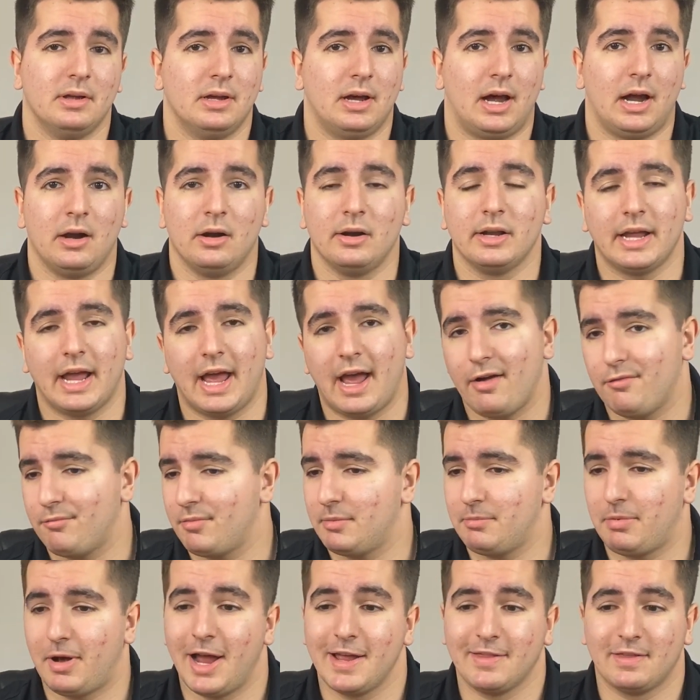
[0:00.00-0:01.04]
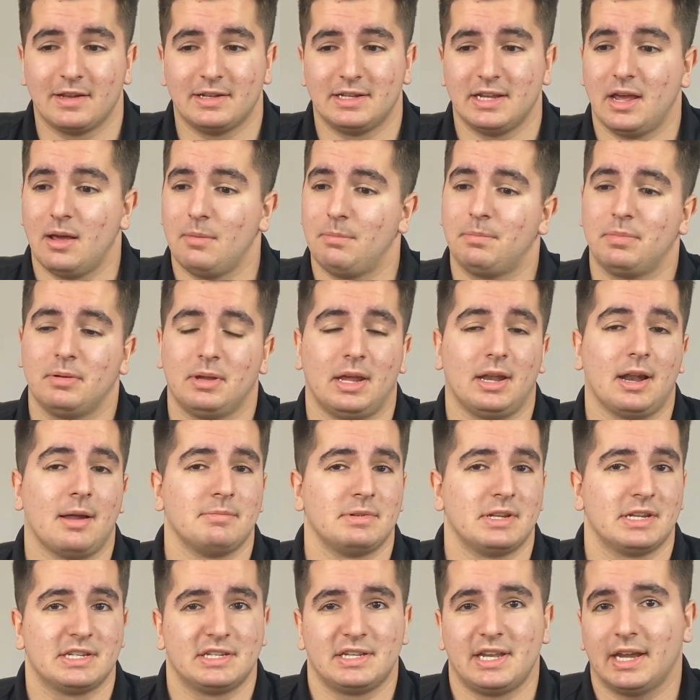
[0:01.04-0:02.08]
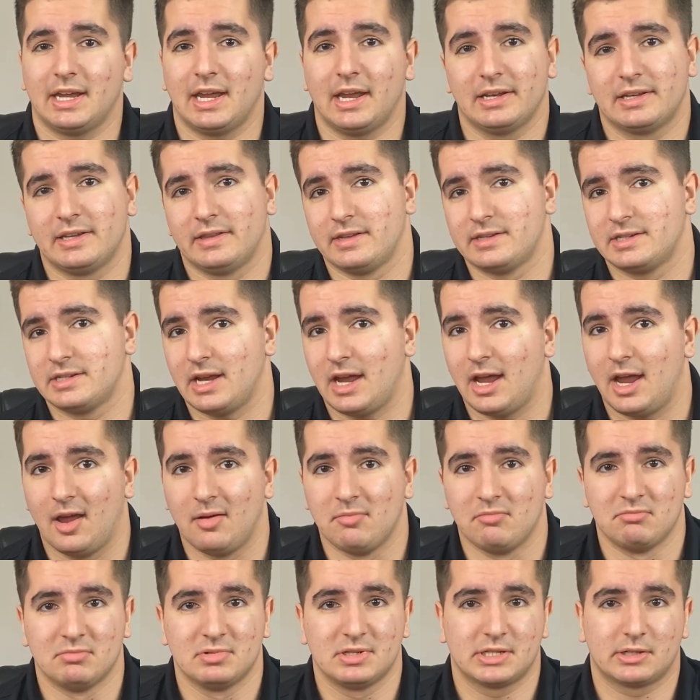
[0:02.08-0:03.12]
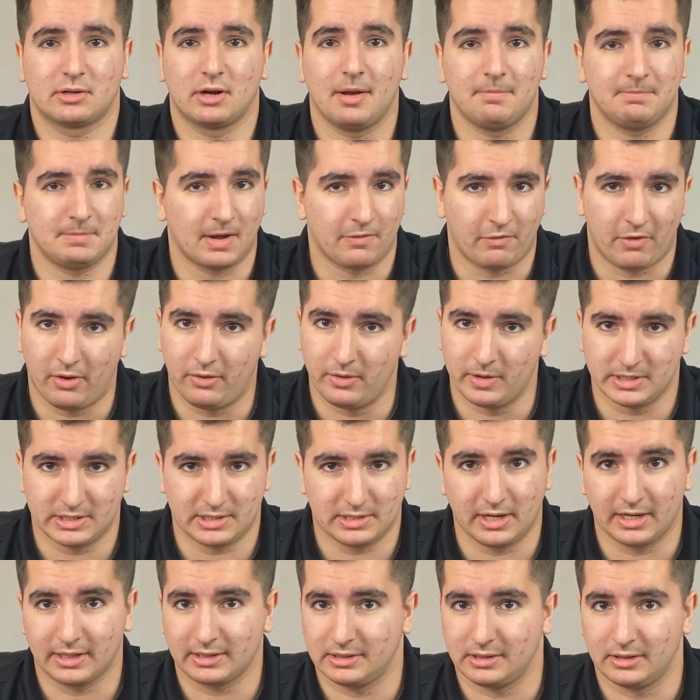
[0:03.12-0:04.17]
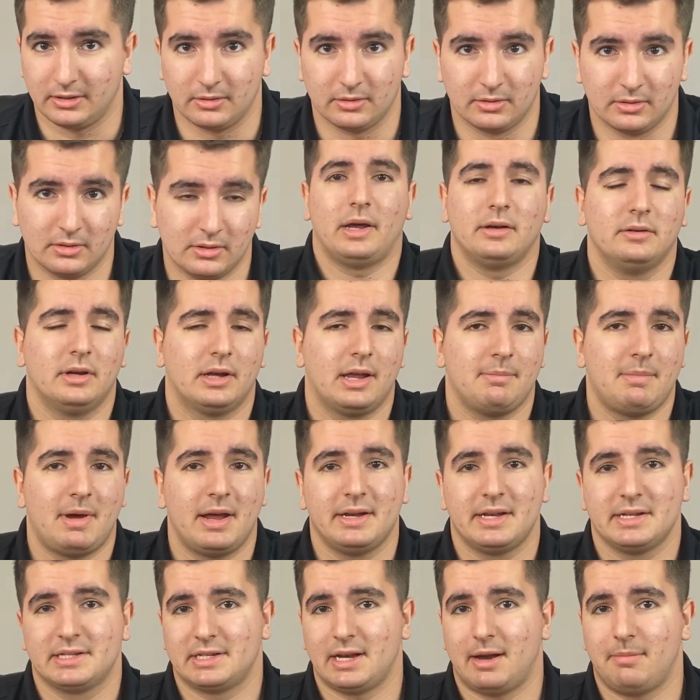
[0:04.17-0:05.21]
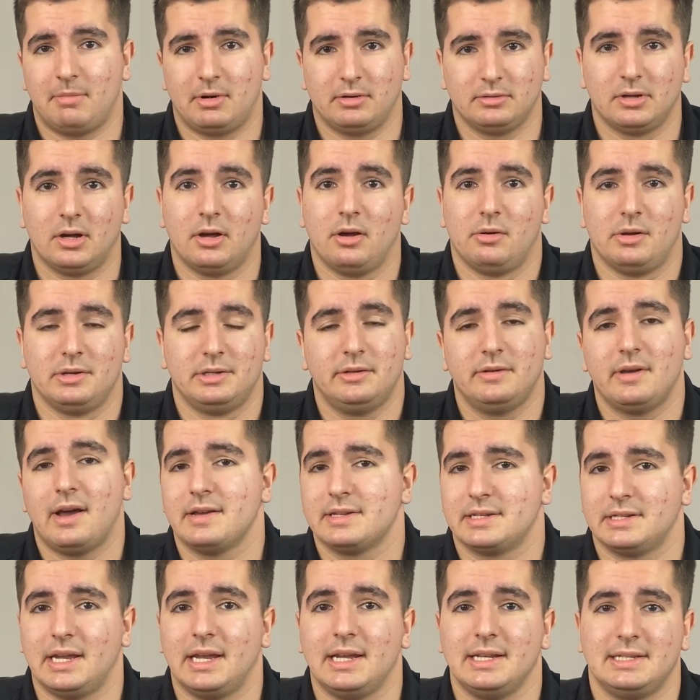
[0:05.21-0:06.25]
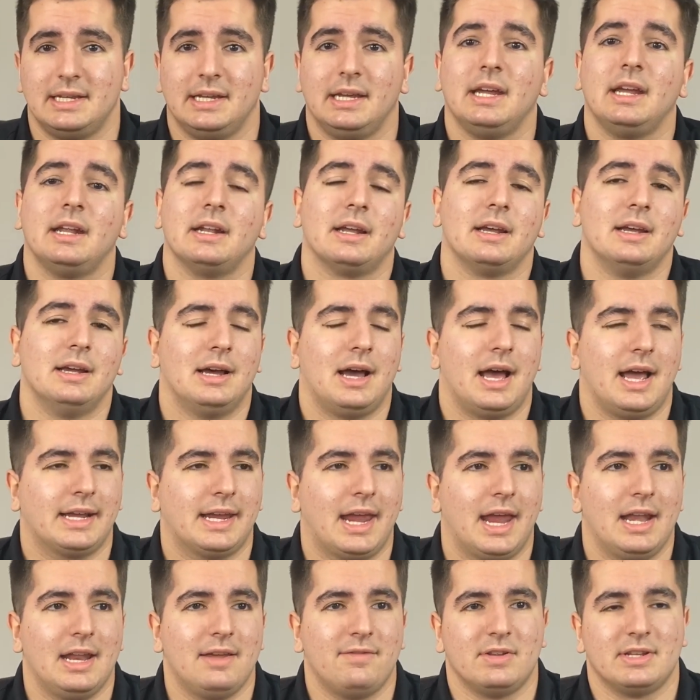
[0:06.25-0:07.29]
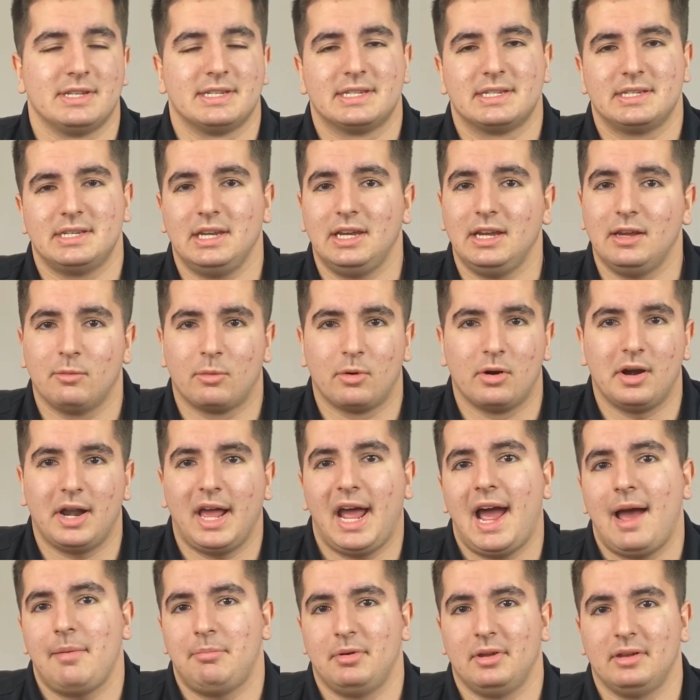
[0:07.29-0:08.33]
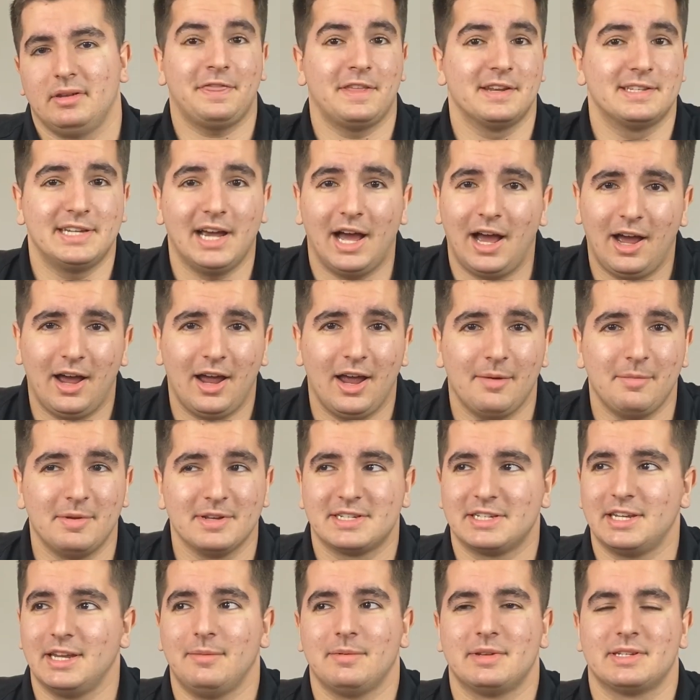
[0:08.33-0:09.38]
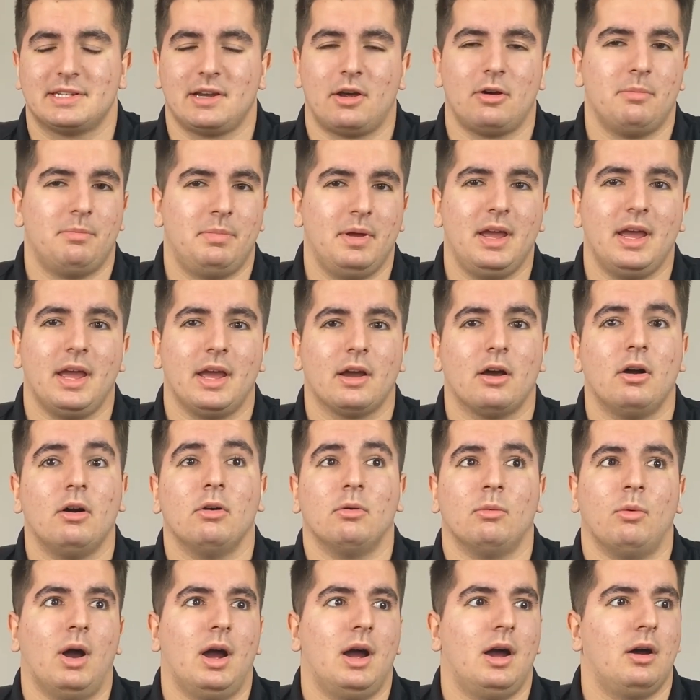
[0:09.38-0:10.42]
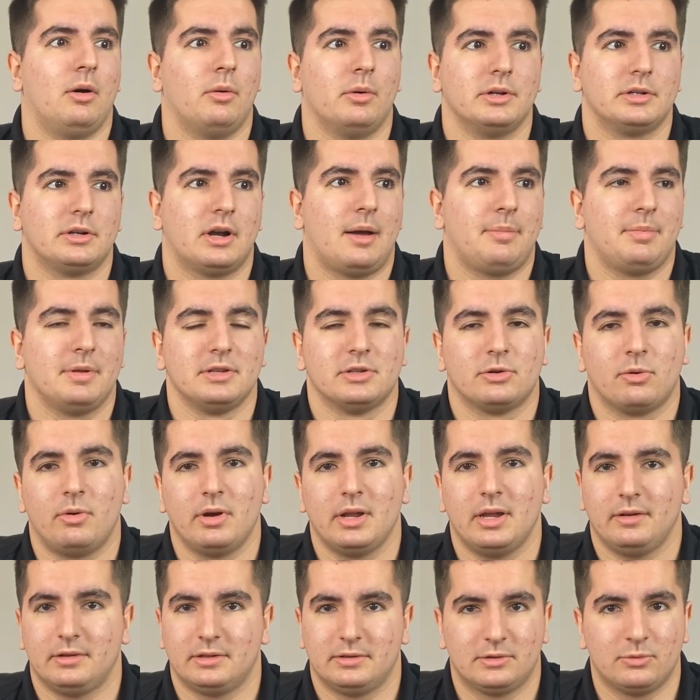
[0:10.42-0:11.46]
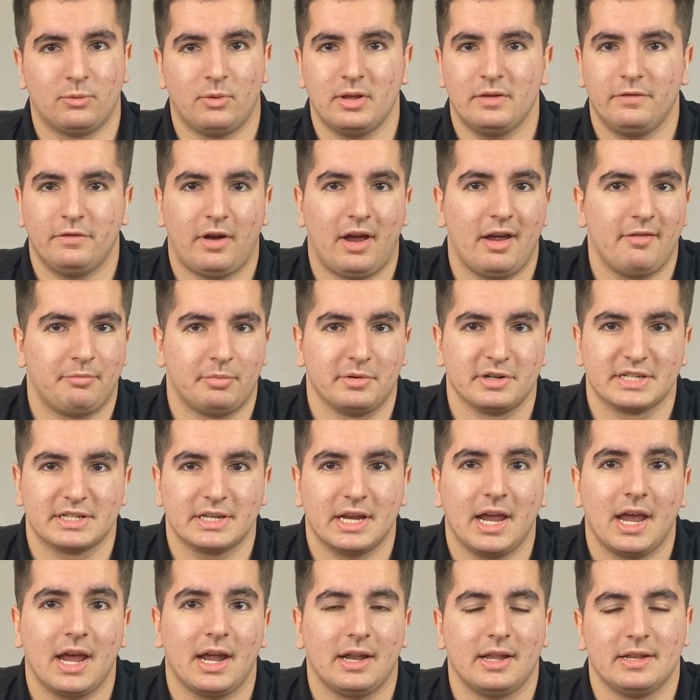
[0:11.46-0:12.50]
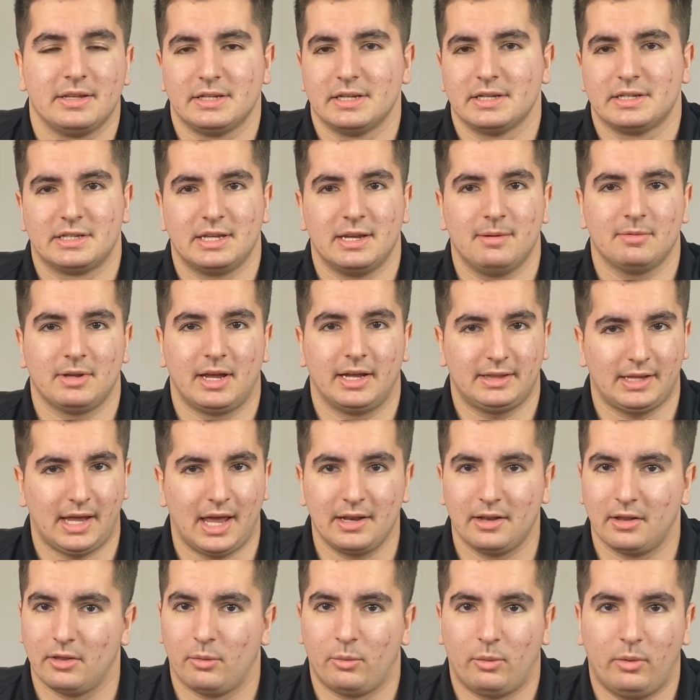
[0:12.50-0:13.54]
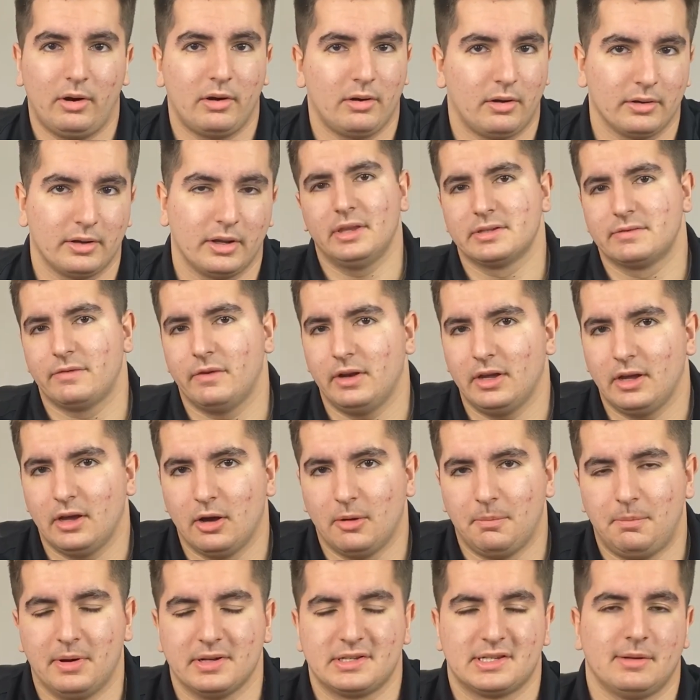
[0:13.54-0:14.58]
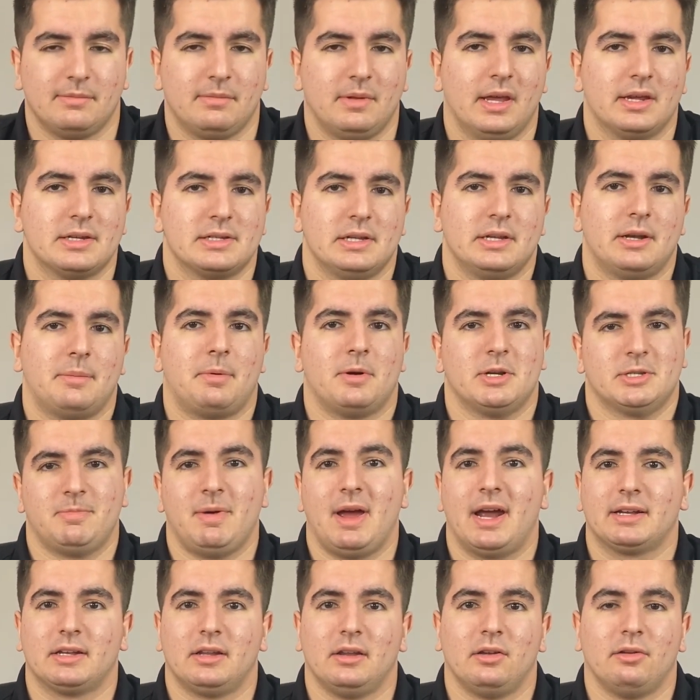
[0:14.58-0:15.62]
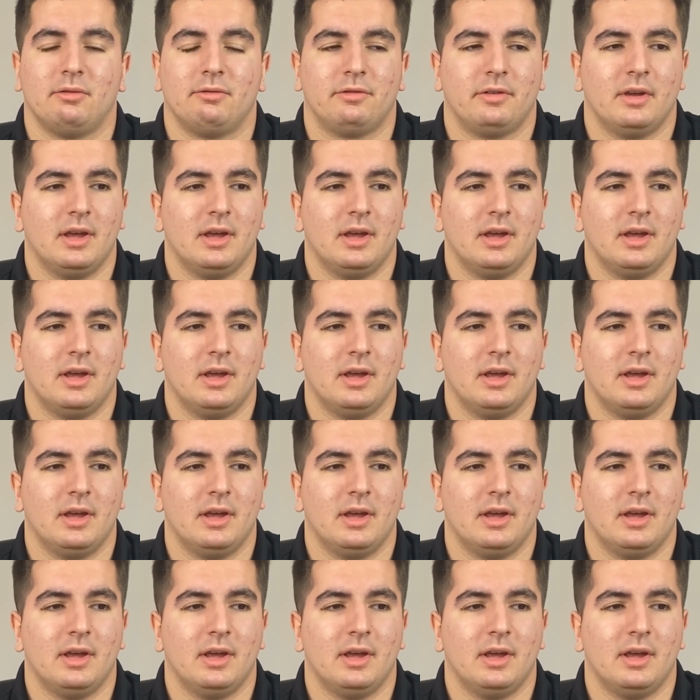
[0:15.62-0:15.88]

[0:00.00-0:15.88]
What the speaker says: I already have been buying the dip, and I'm just sticking to the same script I've always stick to. I look at my December low in 2018. I can't even see where it happened. At the time, it seemed so big. Oh, wow, we're dropping 20-25%. It just seemed like the end of the world. This video puts some things into perspective